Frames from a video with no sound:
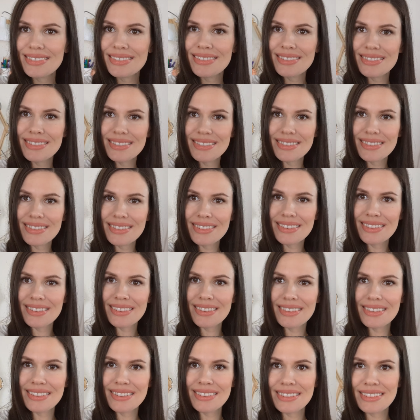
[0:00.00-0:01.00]

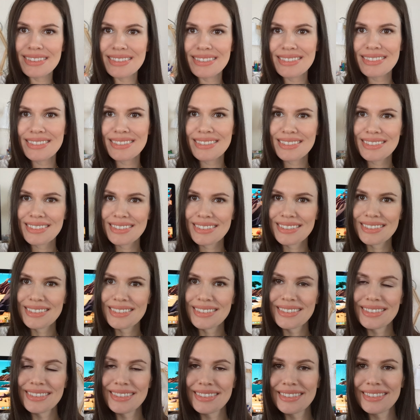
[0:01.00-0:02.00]

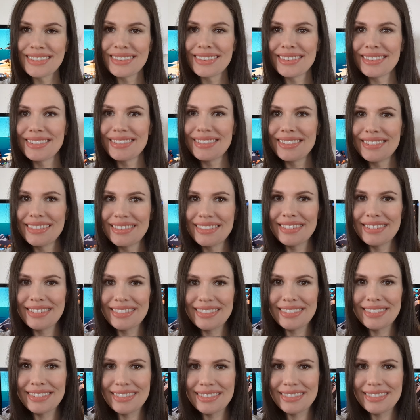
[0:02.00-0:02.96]
(no one is talking)